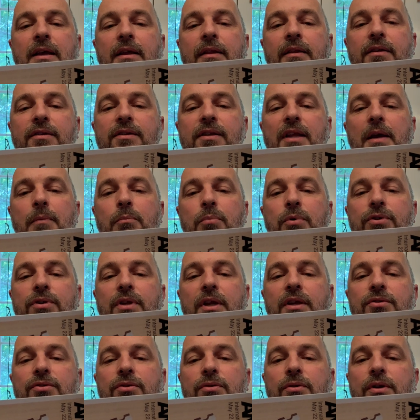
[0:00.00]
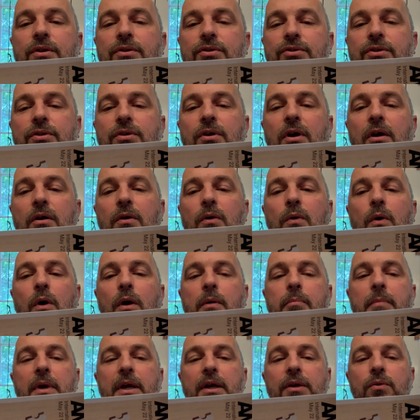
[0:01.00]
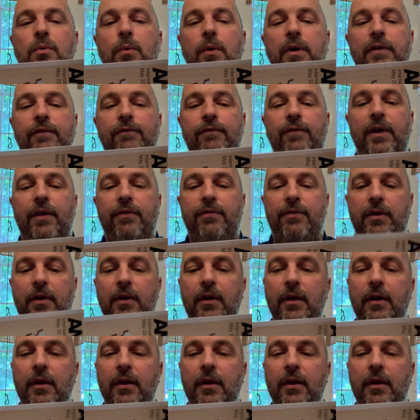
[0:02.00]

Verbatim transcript: The stamp was issued in Chicago on May 25th.